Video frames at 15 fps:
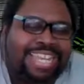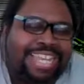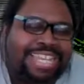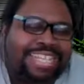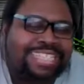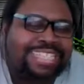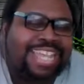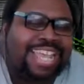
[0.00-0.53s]

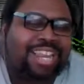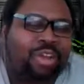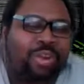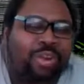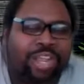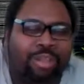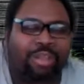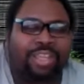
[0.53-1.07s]
Inside
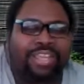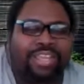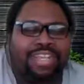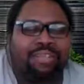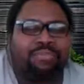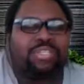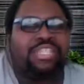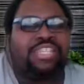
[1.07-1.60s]
or out.
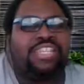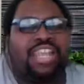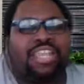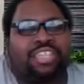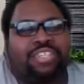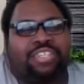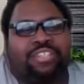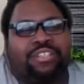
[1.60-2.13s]
There was
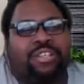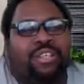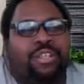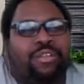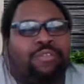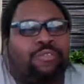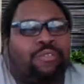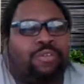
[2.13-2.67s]
nothing
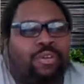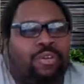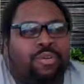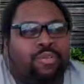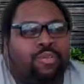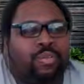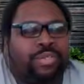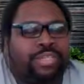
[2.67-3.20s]

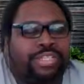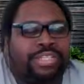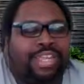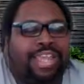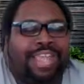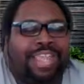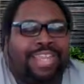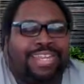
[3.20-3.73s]
wrong with
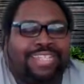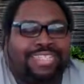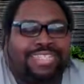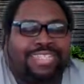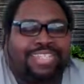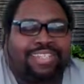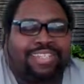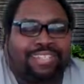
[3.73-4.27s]
how
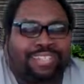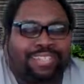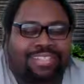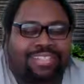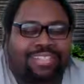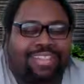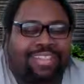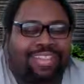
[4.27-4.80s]
NXT looked
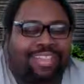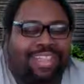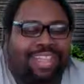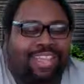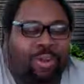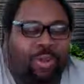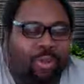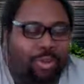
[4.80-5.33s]

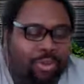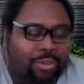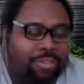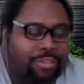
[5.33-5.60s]
at all.